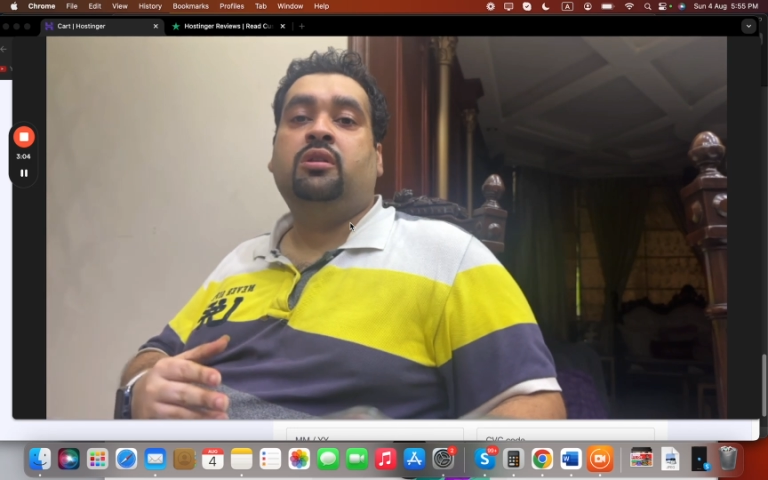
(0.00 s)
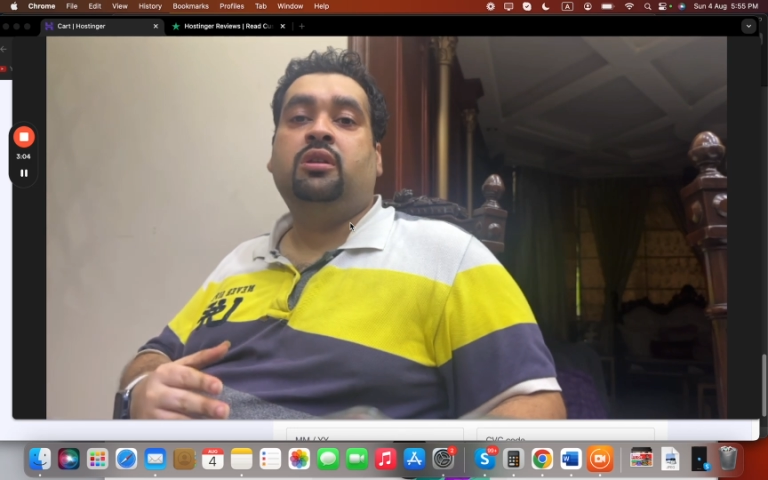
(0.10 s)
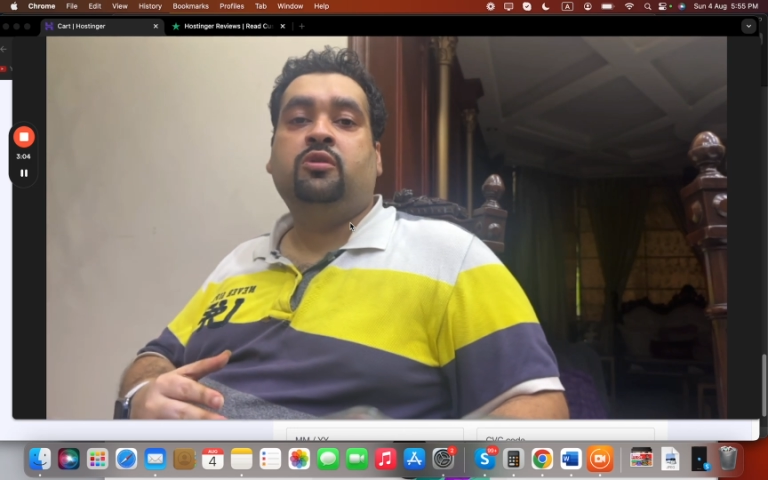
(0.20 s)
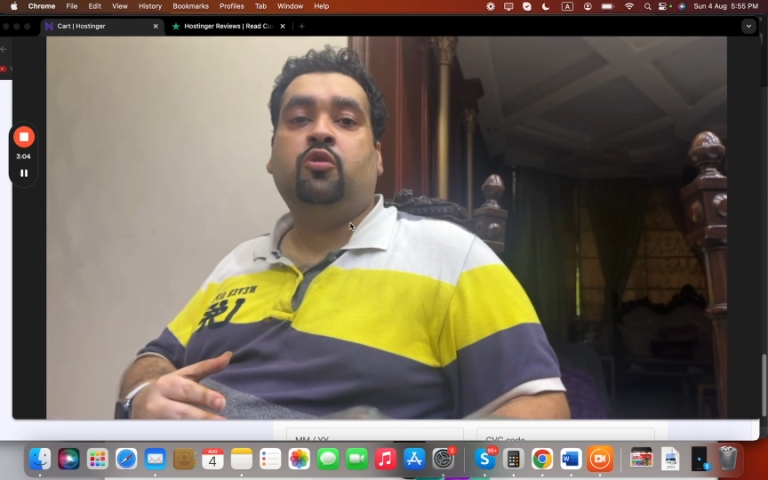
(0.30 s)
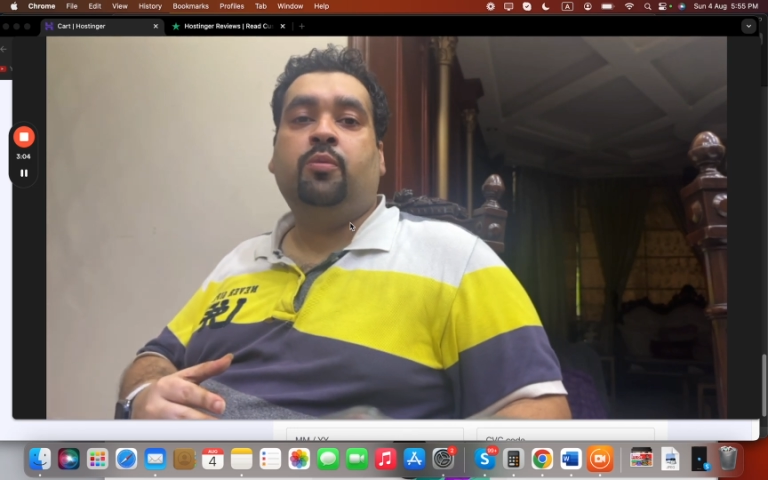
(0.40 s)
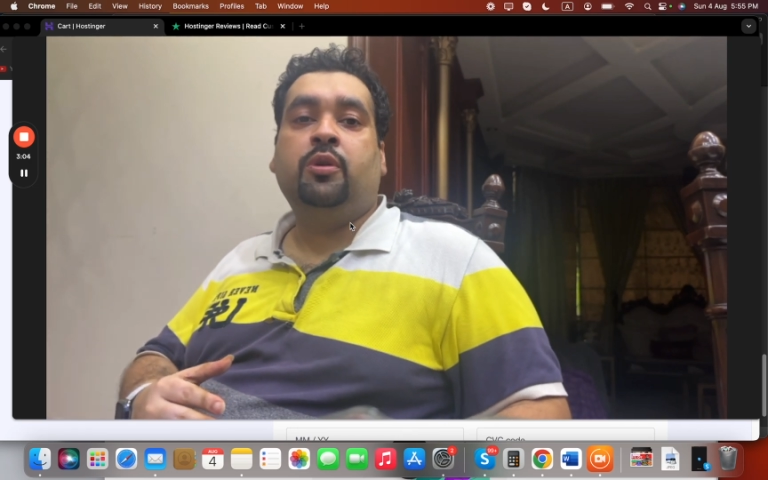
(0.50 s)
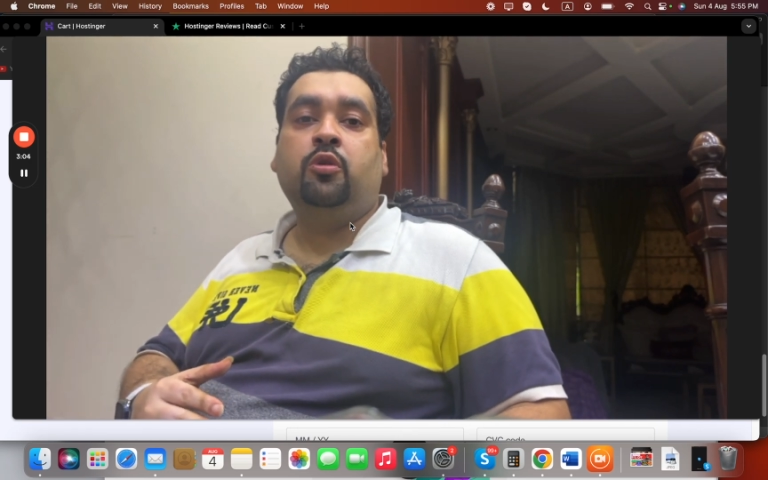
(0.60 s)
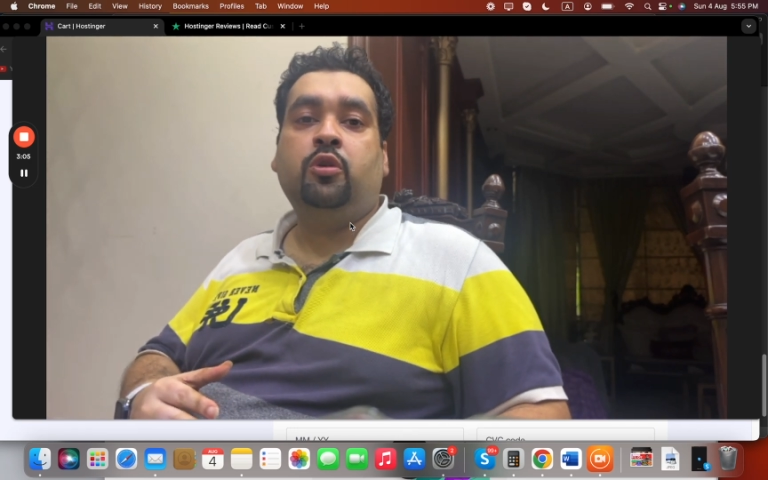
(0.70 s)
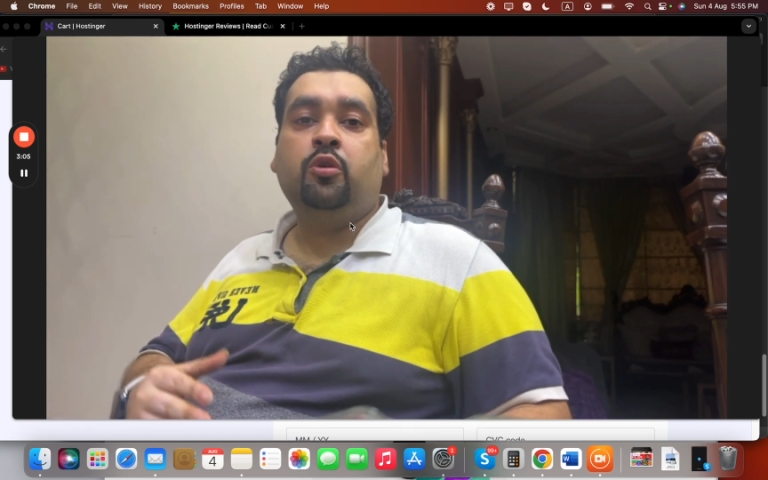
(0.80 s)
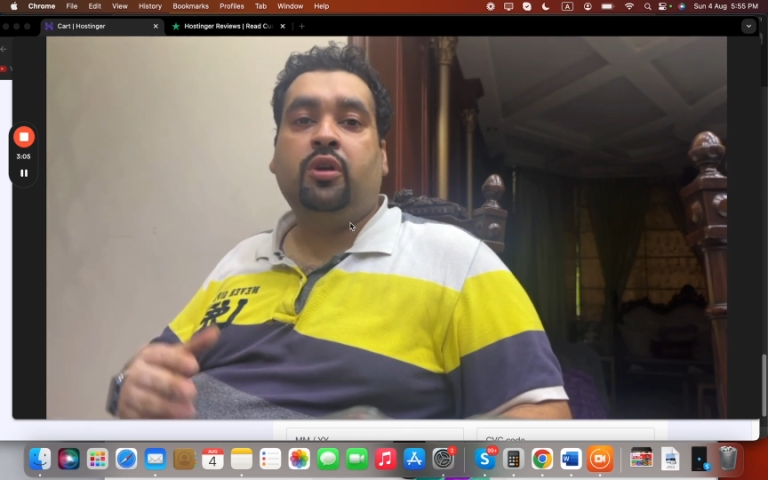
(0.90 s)
this coupon
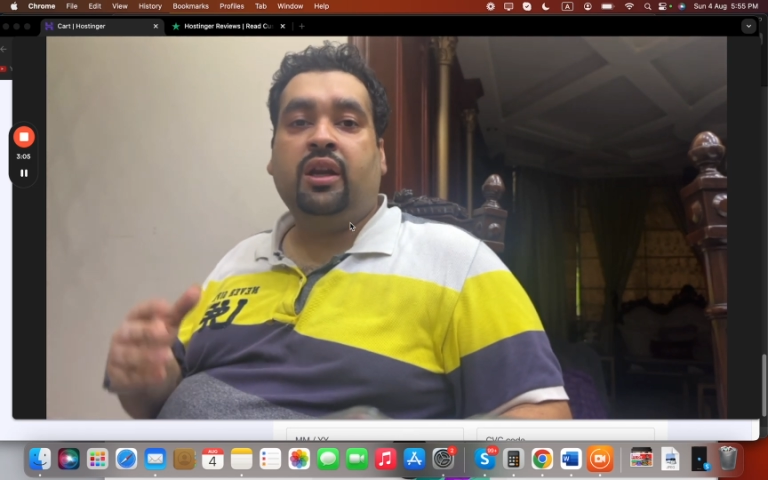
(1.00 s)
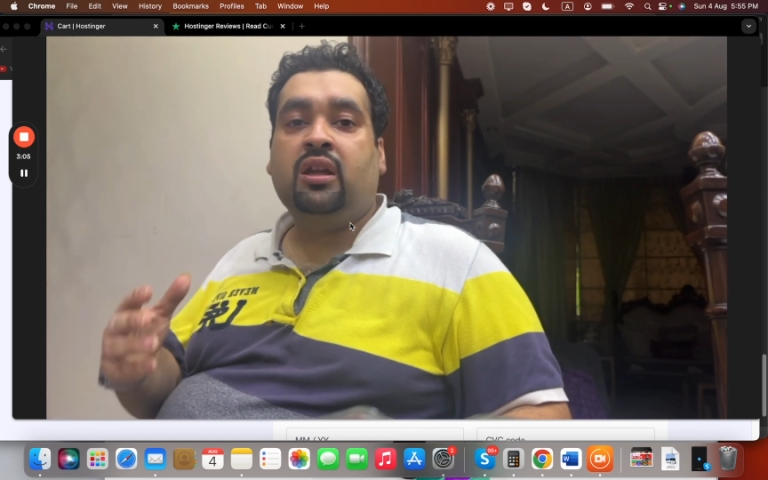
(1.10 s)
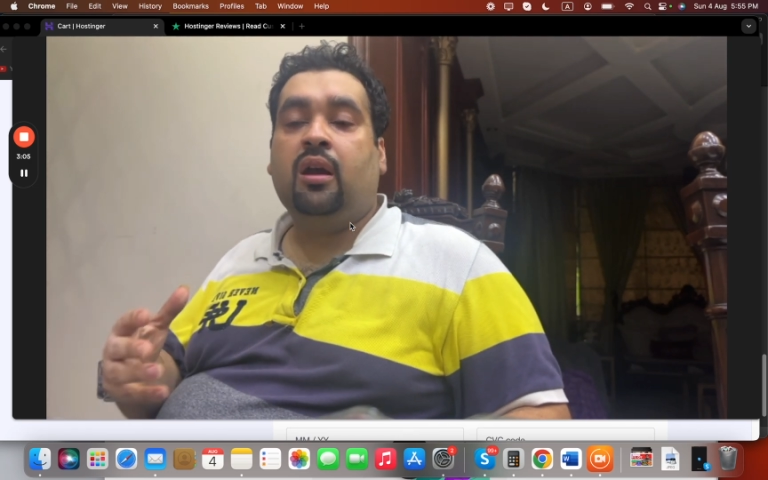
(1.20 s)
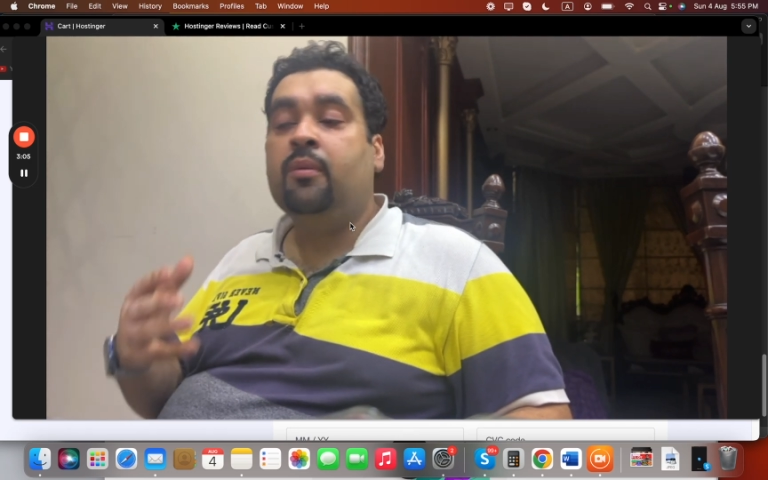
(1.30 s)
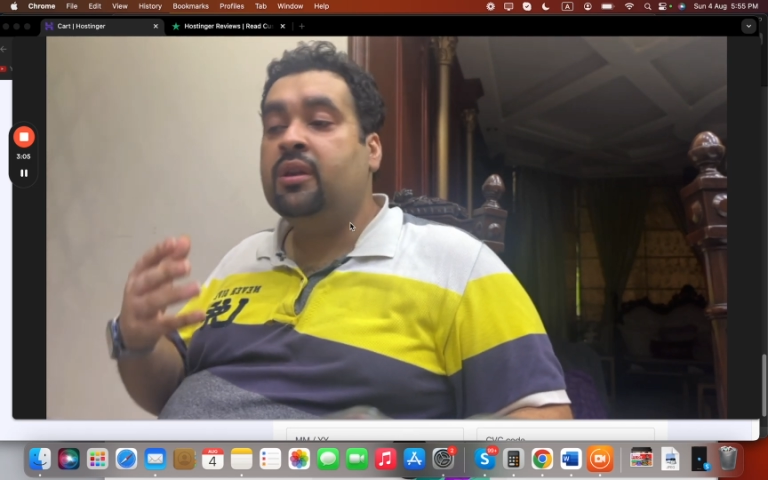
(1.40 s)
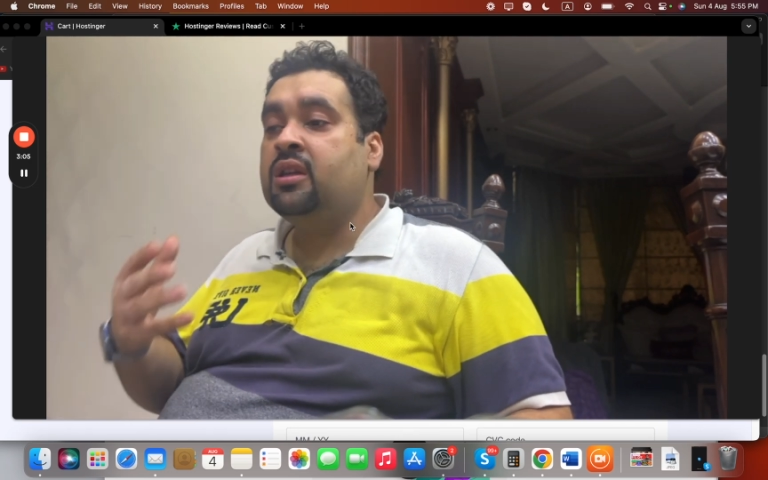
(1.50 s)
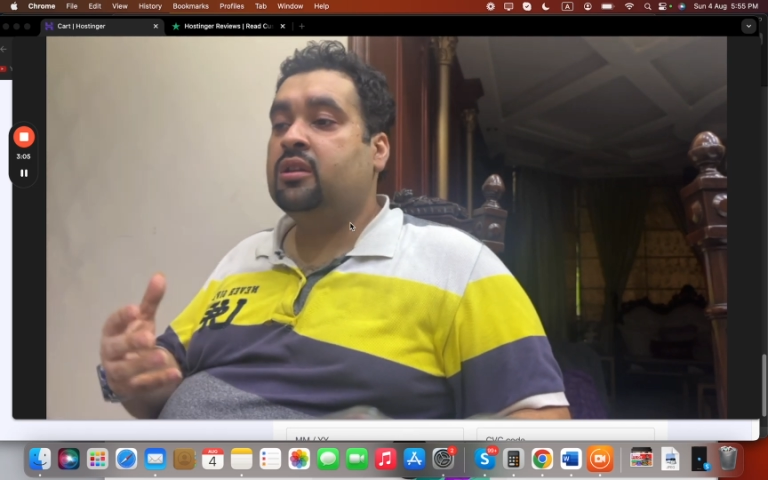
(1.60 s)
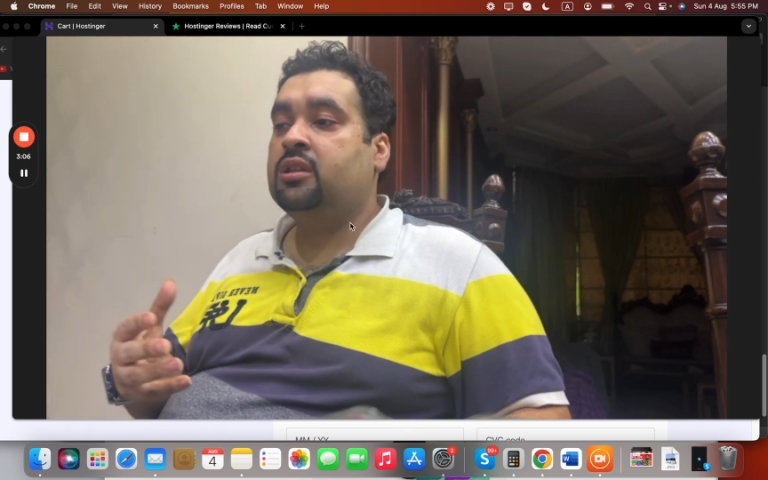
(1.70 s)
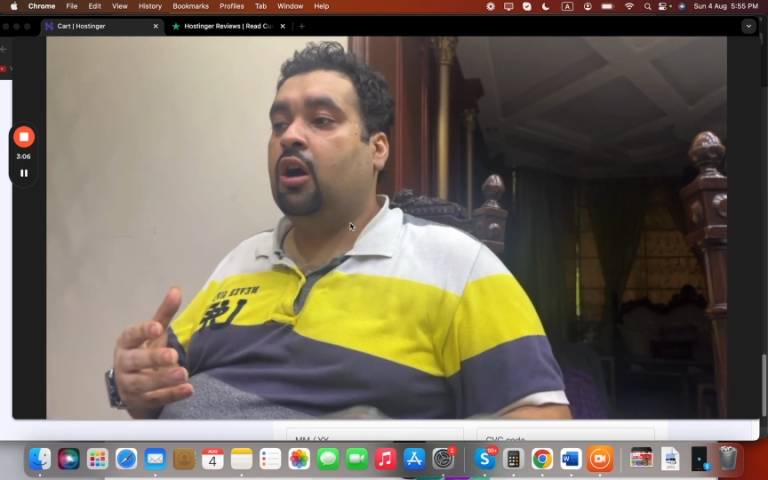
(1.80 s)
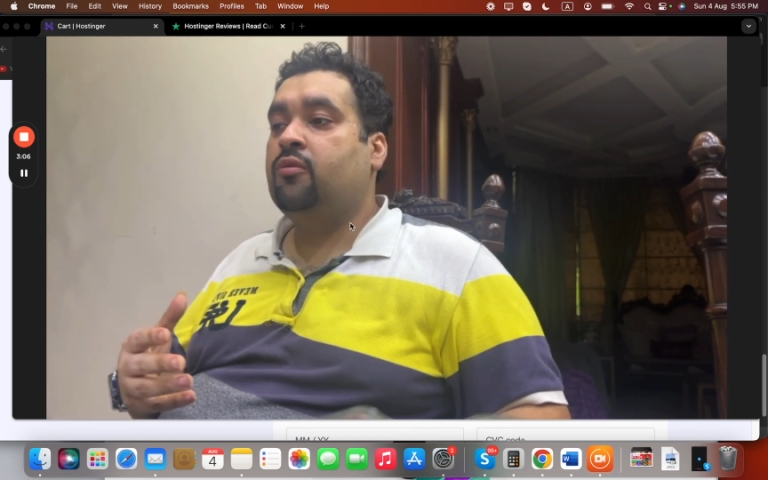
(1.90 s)
code to get an amazing
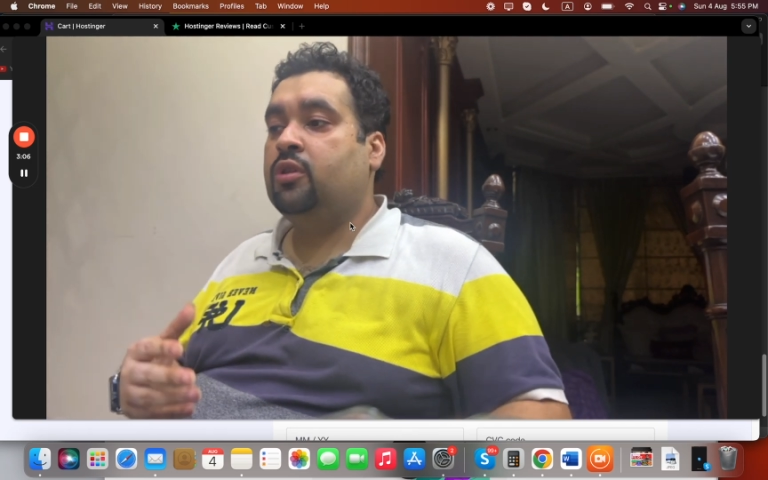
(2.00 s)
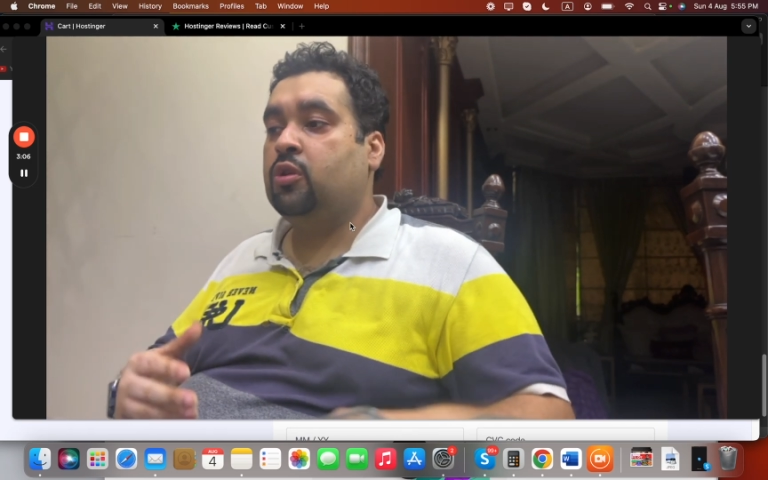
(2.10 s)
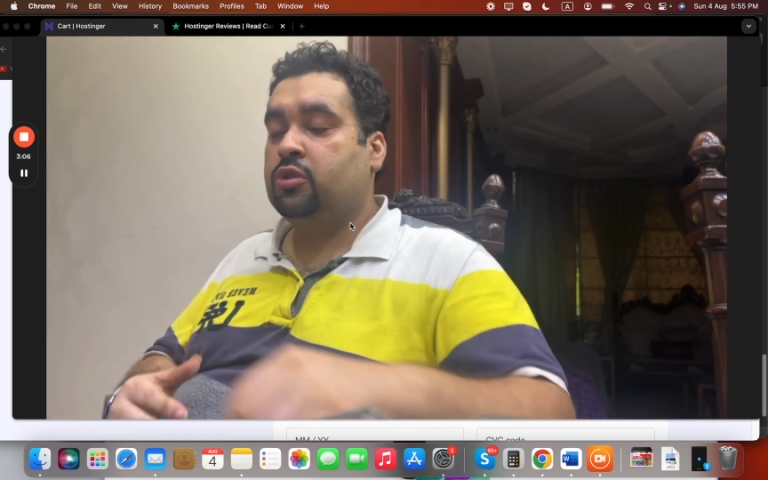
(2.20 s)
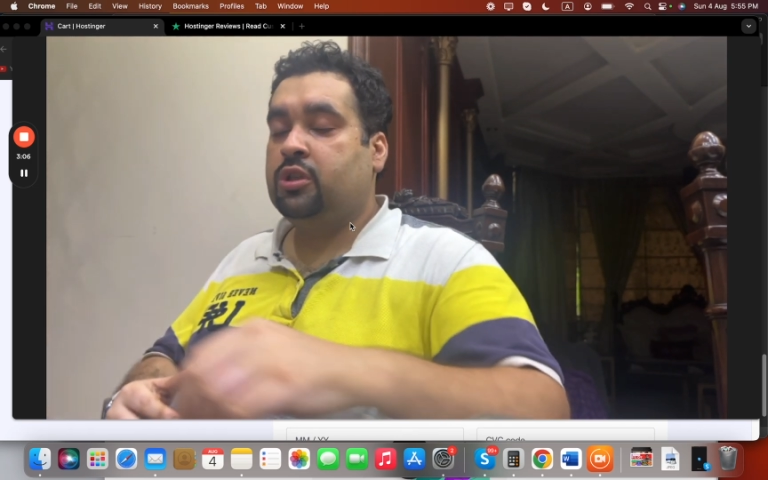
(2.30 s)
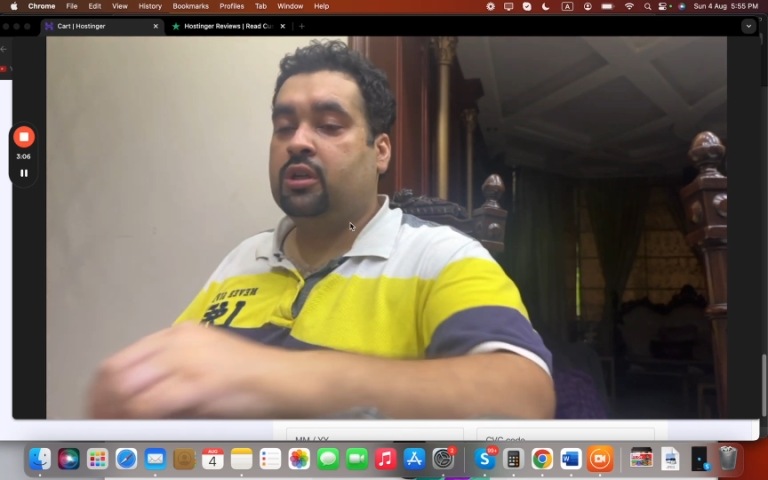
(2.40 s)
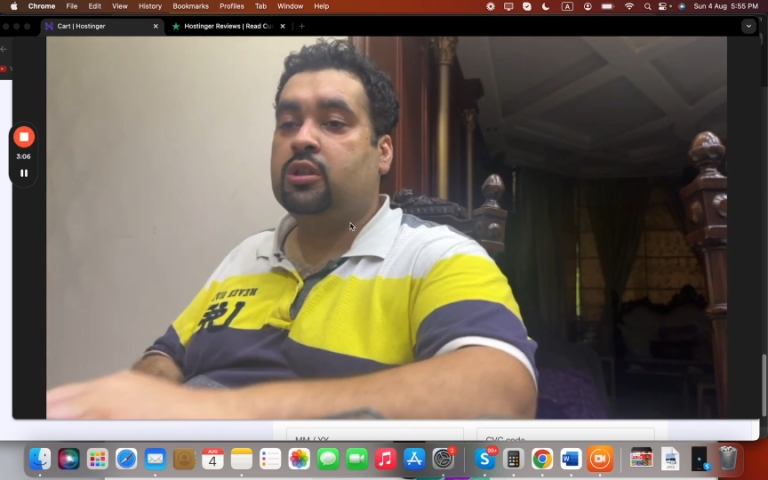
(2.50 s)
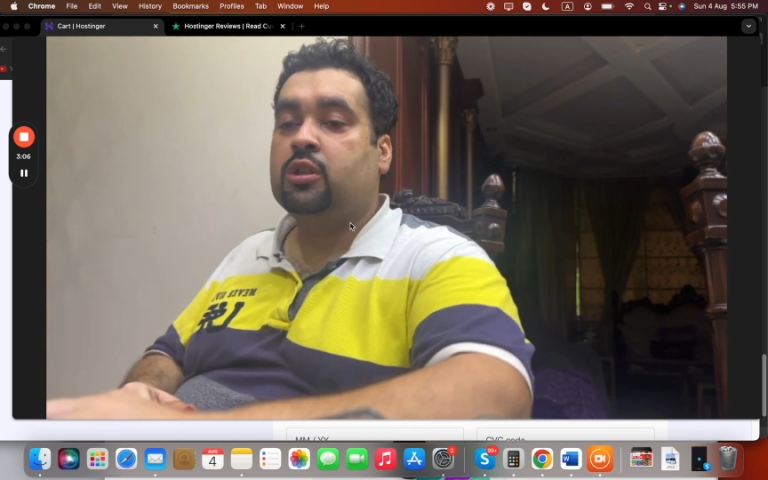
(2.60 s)
discount with Hostinger.